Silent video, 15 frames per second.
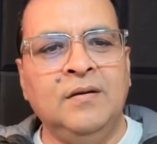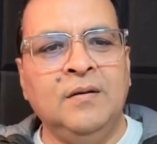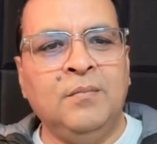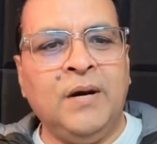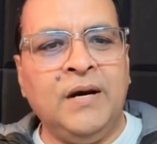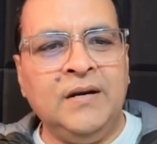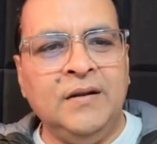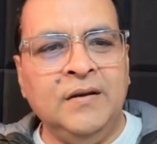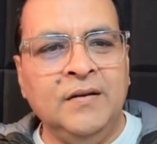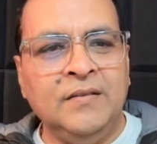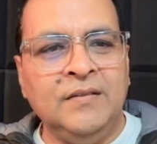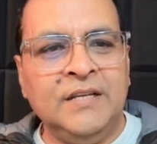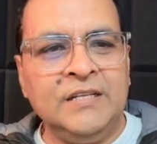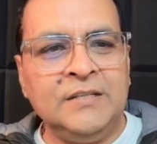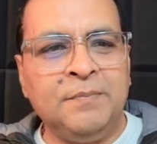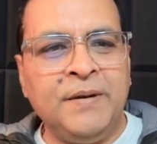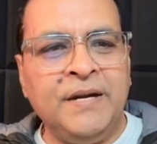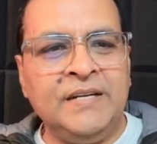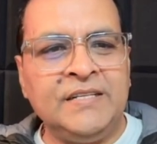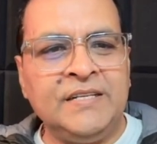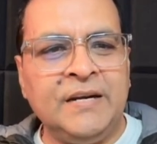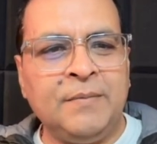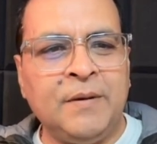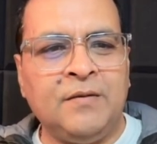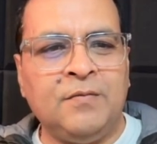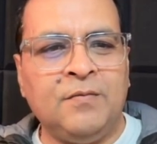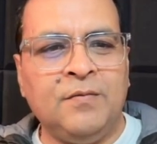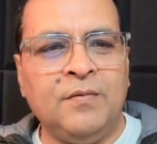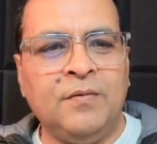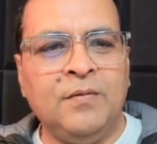But this print statement
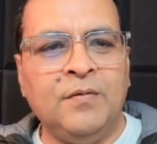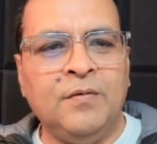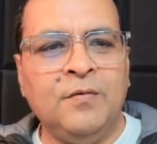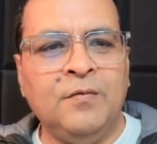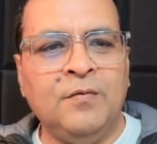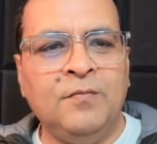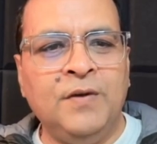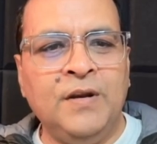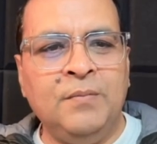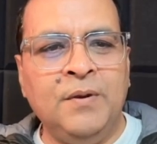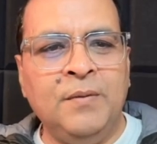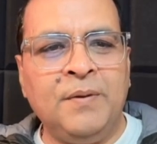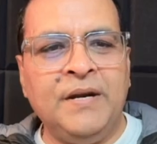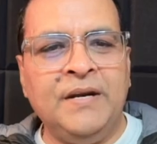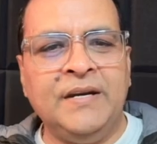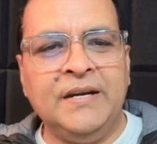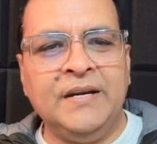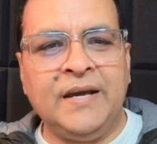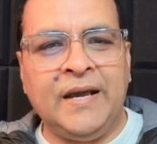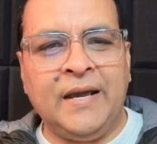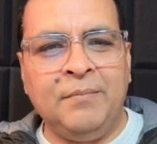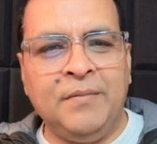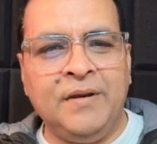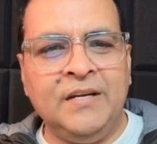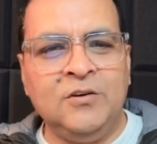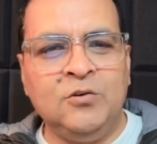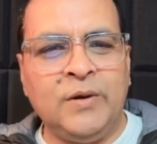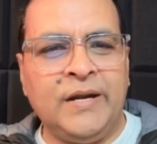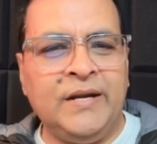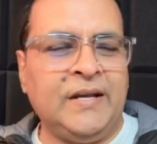will be printed m
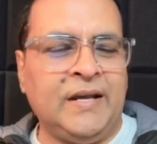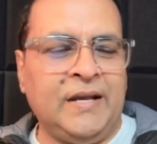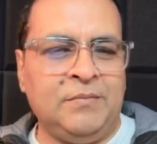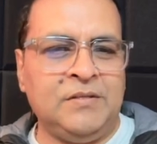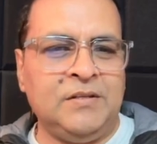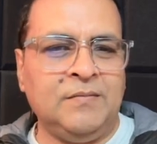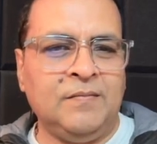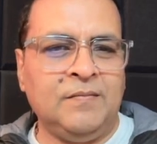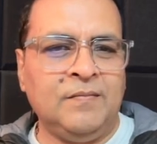into n times.